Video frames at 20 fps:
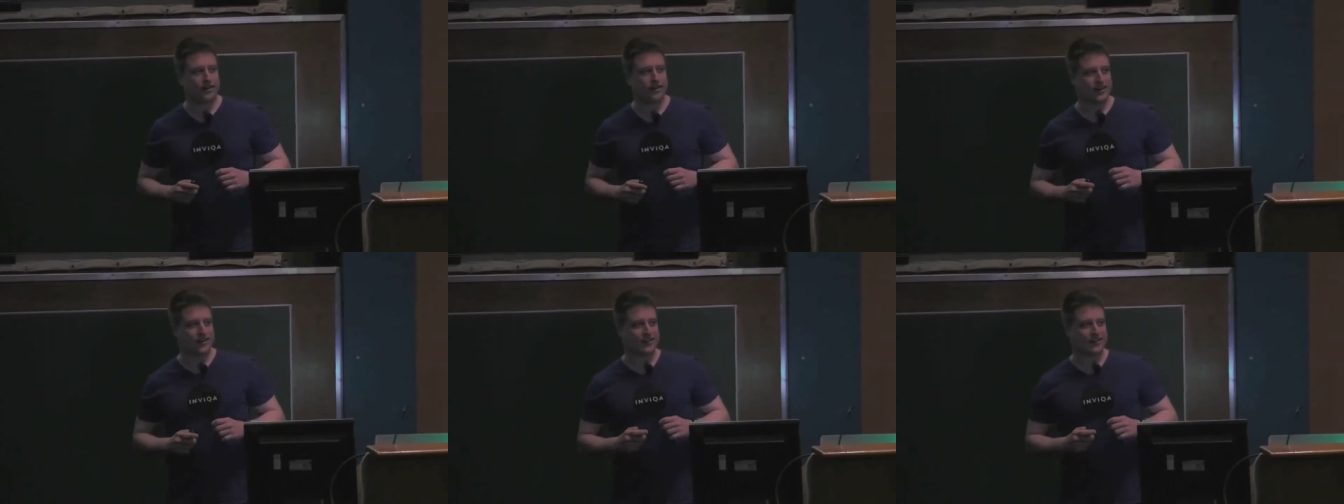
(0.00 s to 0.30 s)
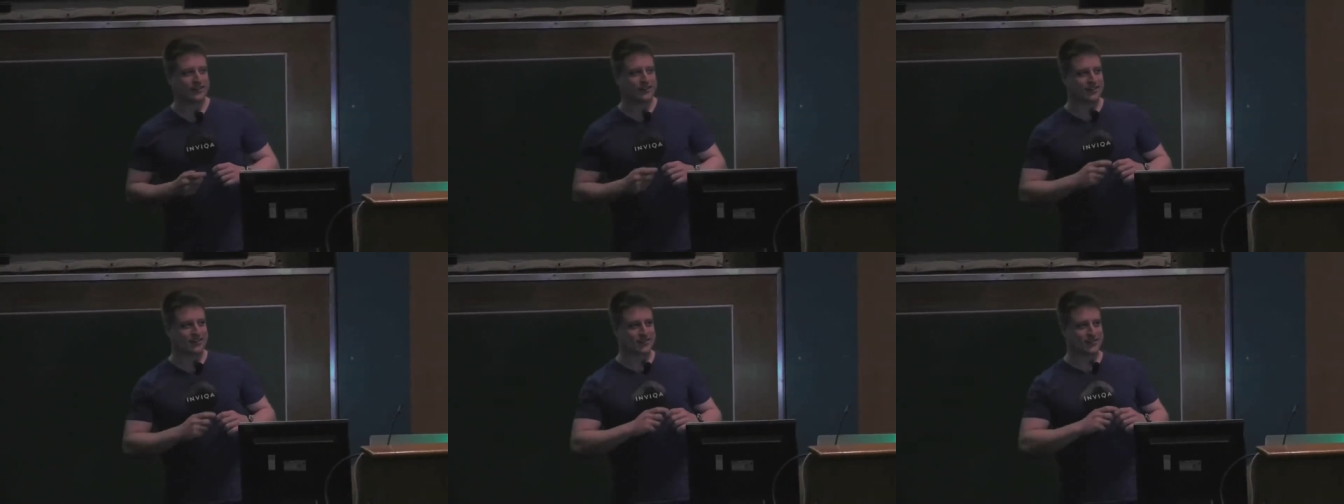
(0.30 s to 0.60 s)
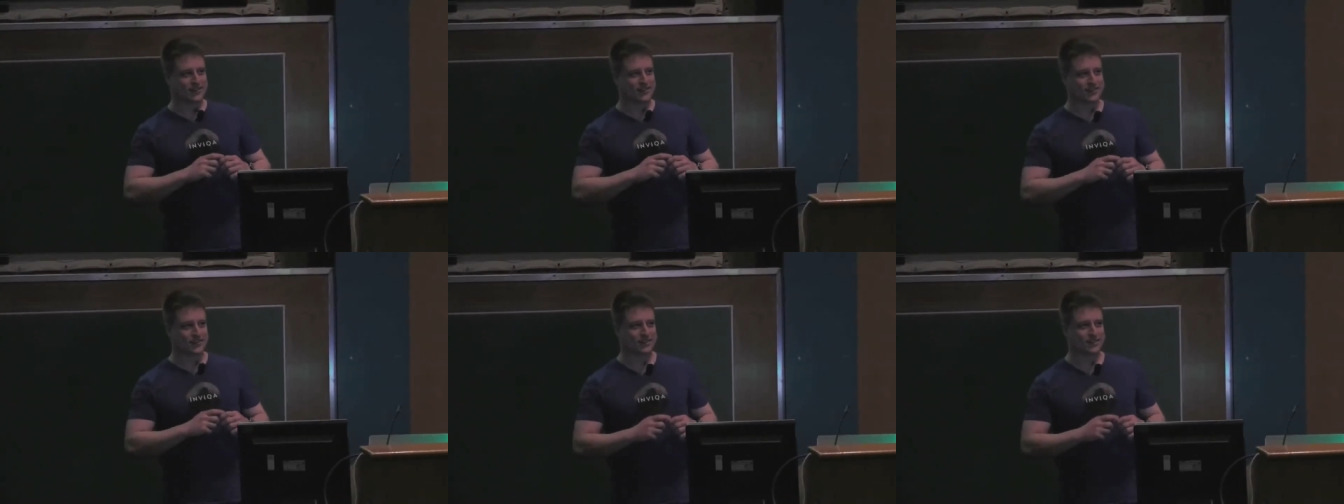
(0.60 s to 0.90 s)
And
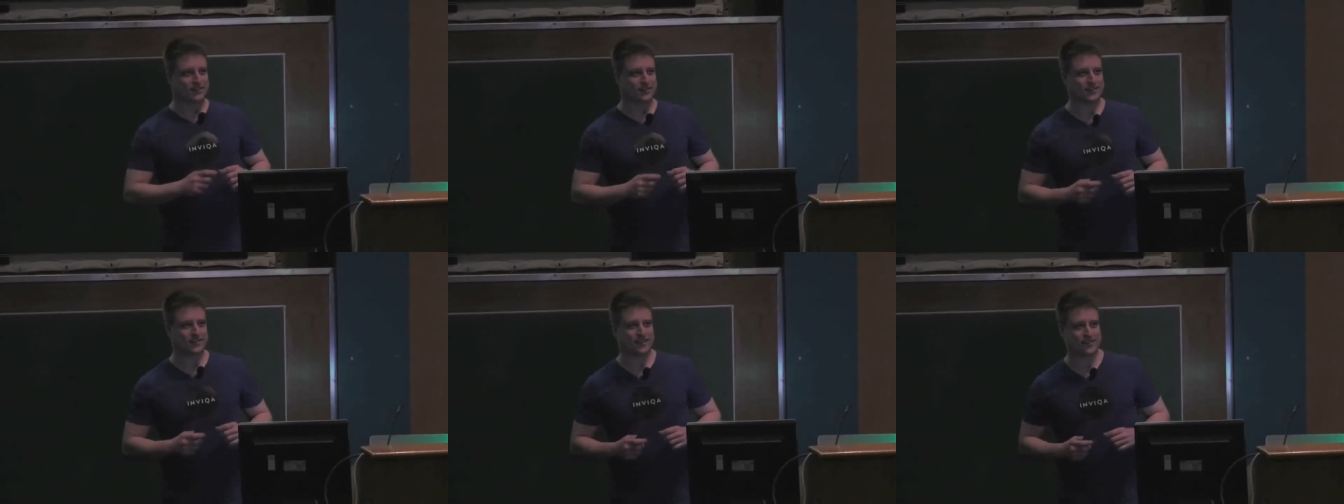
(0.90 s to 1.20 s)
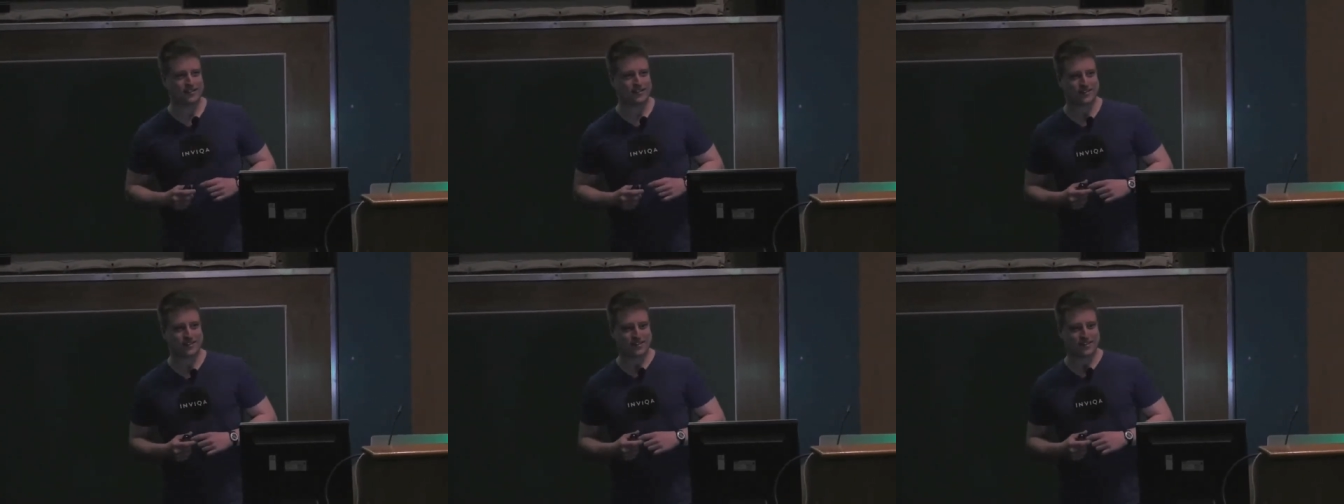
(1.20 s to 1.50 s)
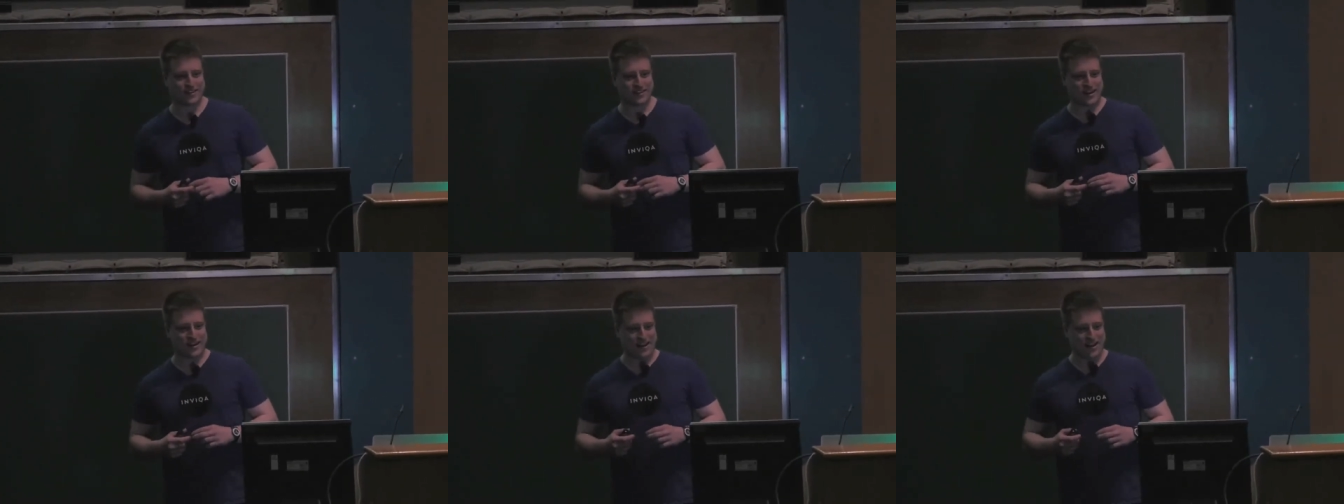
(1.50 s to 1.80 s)

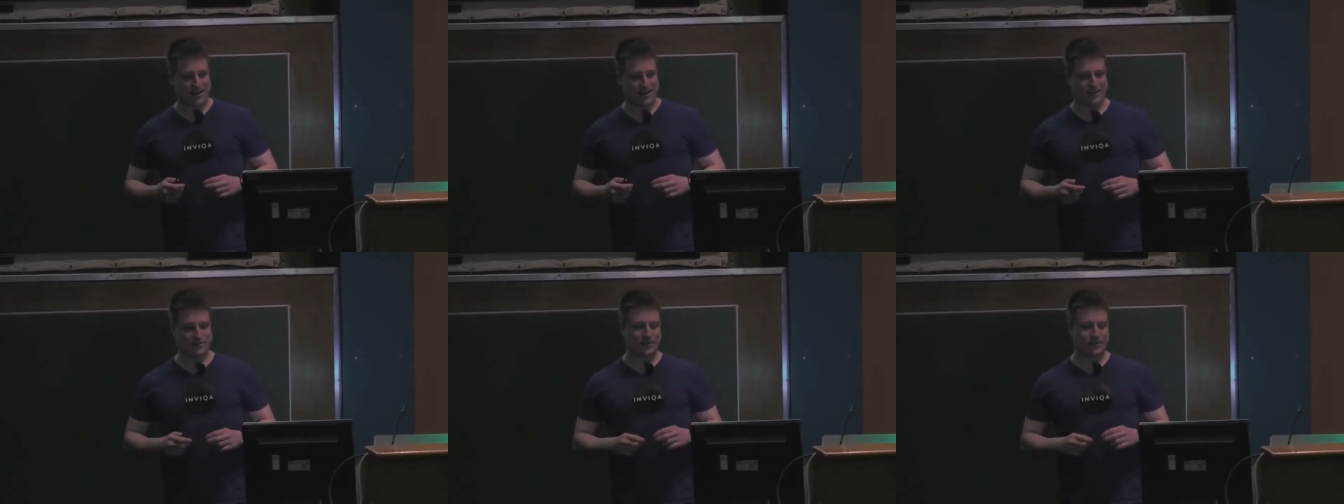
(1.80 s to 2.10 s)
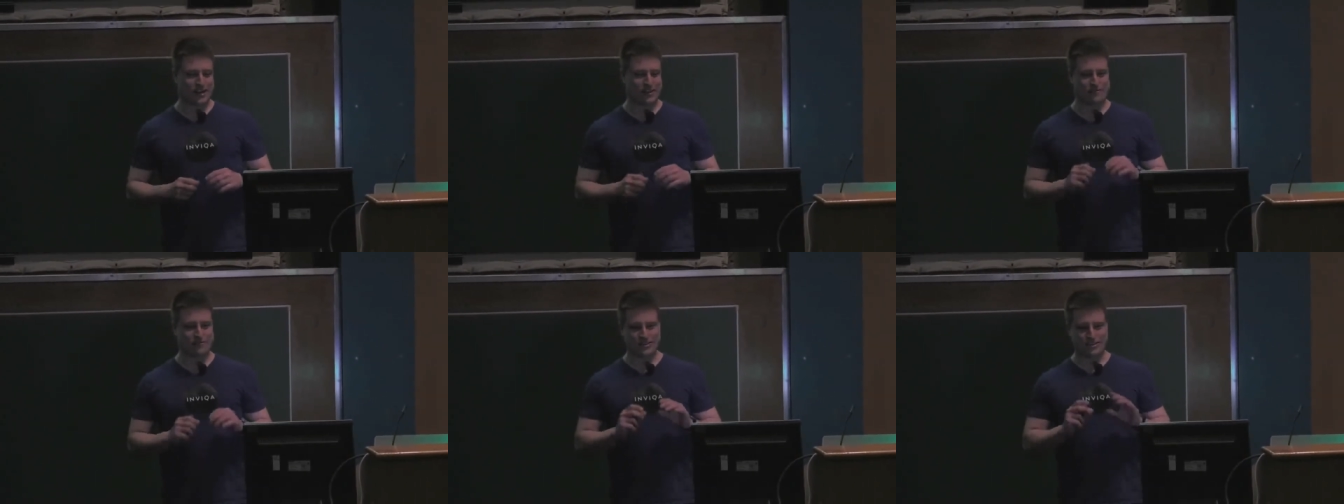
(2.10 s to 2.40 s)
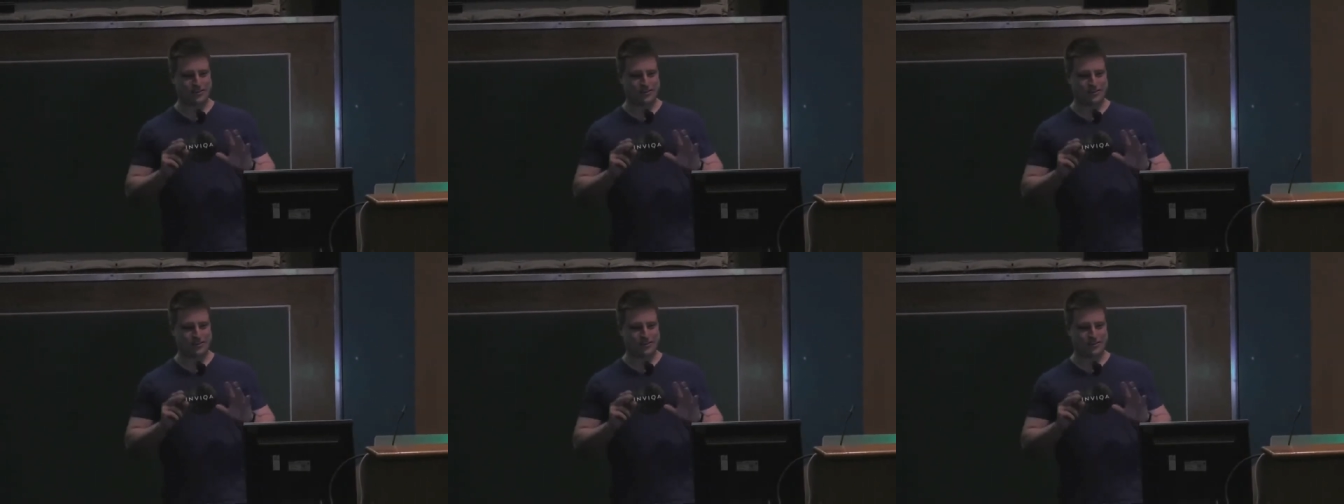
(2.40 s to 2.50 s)
every